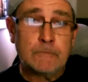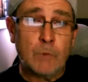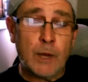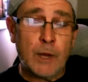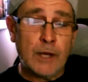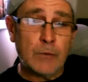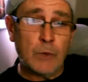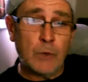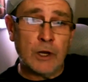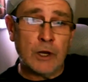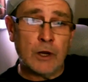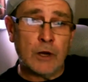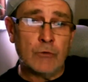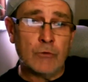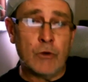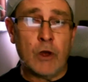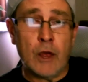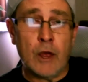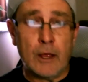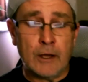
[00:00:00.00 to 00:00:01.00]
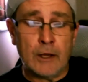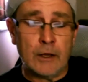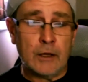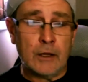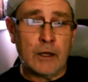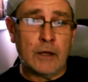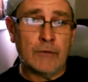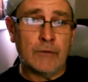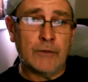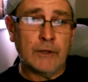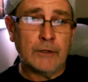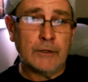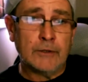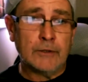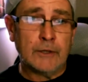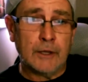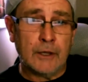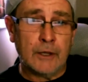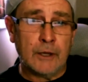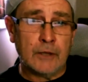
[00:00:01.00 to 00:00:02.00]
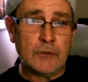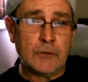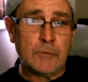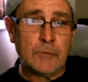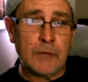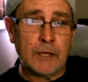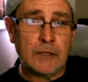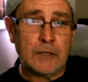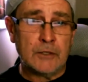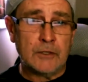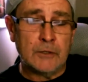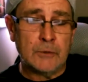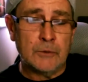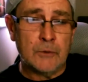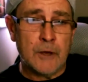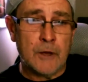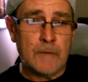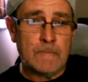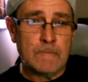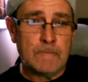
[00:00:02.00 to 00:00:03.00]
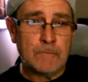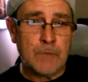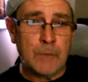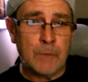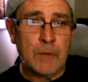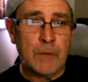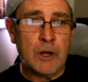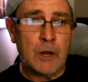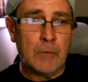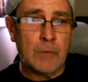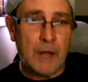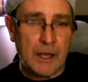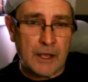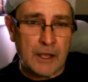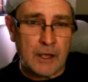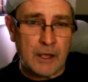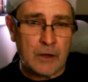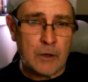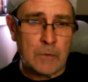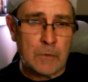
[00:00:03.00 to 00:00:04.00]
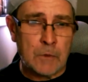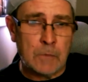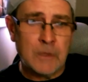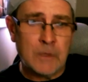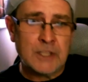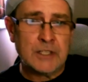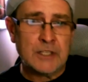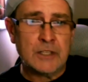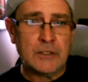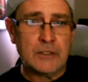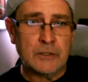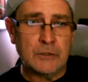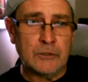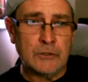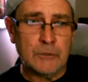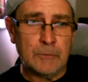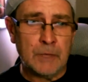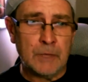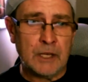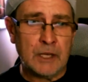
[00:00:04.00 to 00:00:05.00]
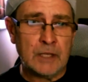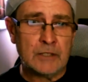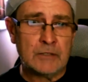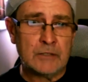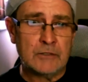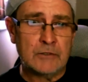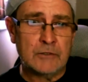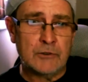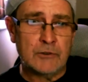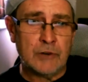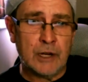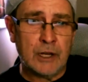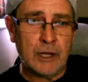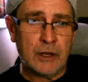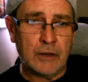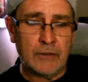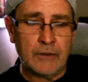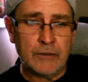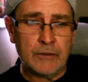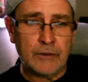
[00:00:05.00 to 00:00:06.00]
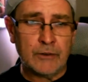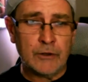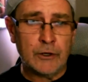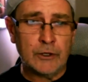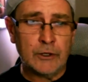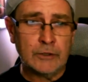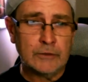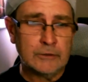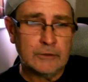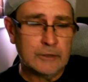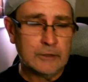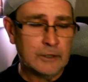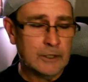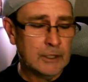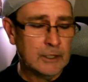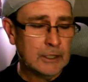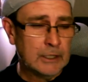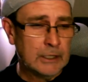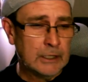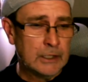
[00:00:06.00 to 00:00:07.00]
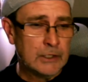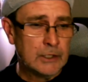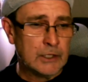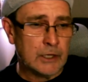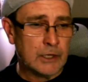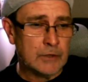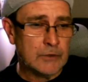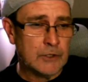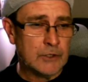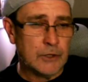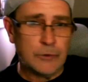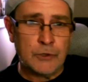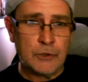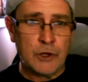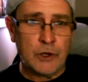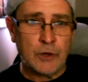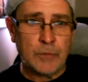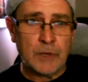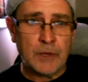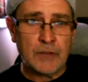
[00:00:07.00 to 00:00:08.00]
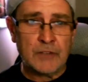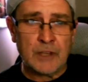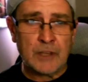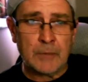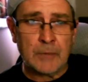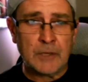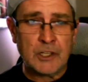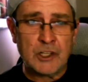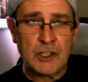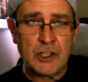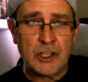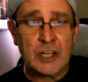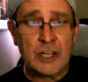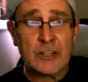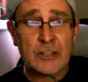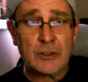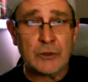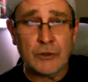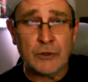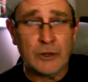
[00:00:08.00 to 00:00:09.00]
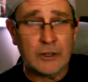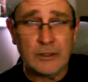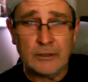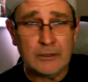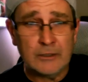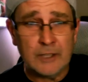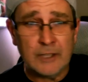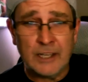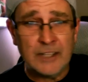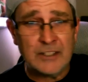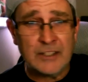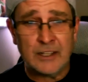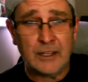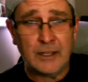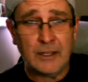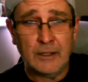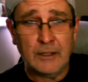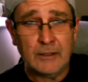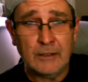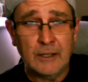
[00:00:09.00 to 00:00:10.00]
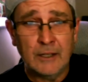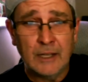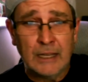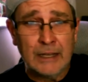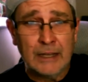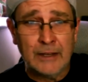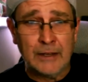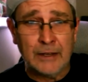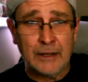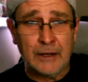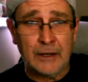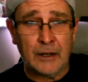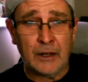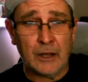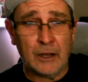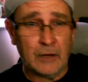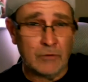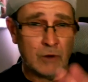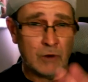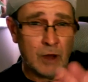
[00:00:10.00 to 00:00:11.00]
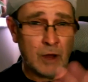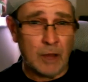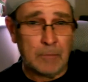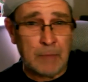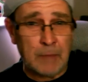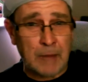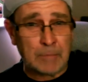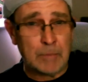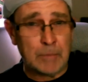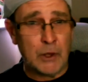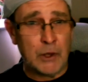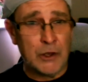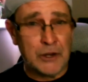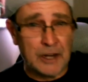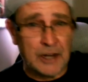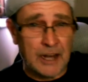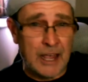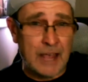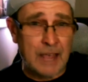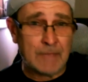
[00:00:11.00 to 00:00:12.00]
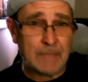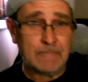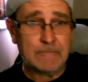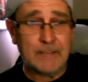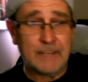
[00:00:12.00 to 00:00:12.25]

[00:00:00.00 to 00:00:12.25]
when when I write, and I, I think uh, I'll speak to. Um, I mean, I'm lucky. I've got my missus, who's the biggest critic I've ever got. So yeah. she'll tell me if something's shit or not easily, and then I go like back burner that.